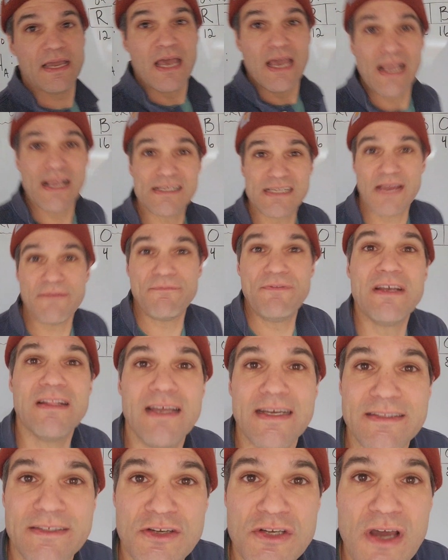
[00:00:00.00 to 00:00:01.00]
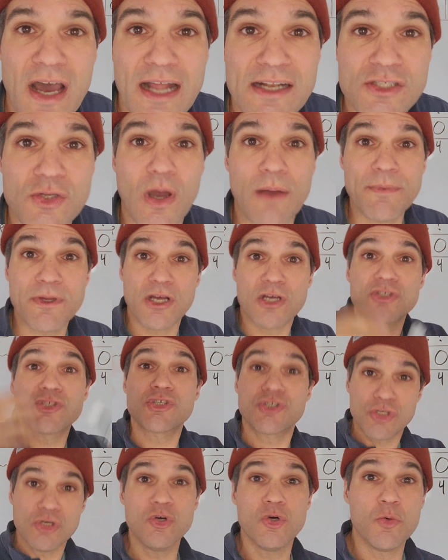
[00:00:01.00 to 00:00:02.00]
Because I feel like they're not. So I'm going to
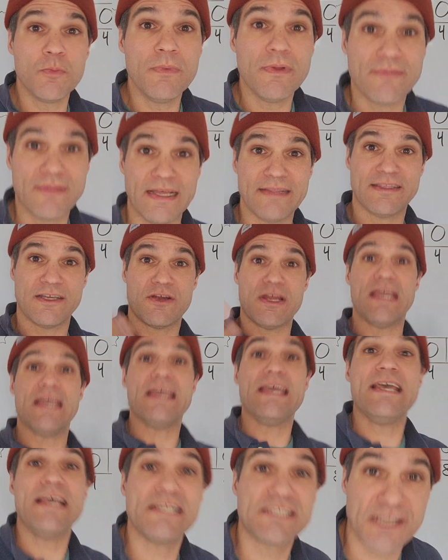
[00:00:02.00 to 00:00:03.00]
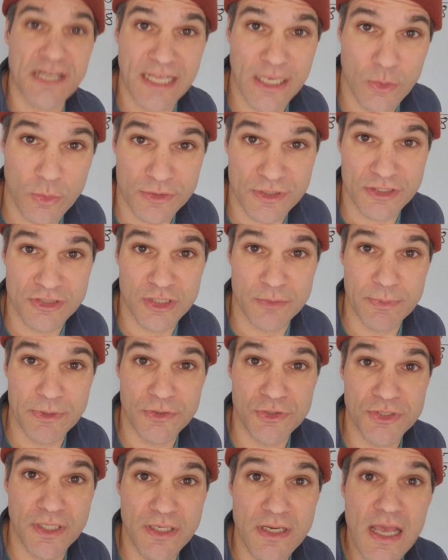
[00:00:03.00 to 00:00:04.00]
assume that there is an equal
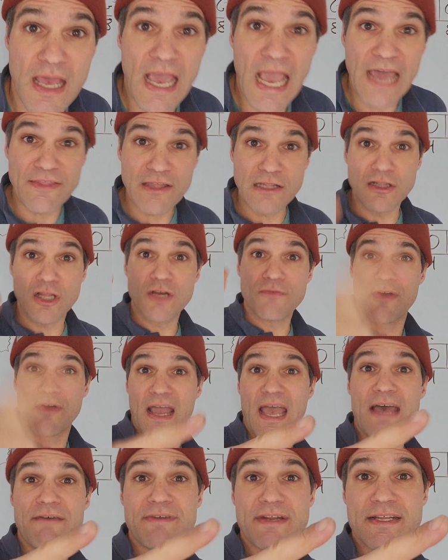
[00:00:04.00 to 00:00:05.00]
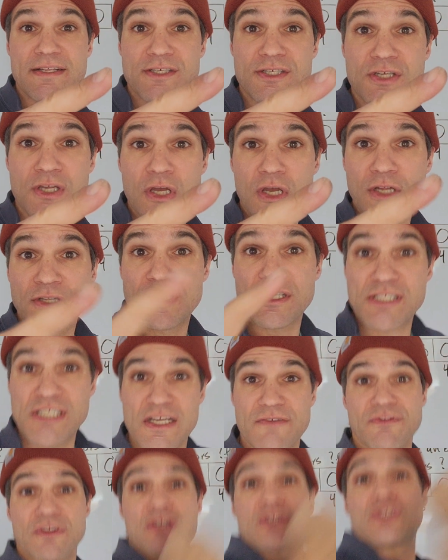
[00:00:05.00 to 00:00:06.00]
distribution and then look for evidence to see if there's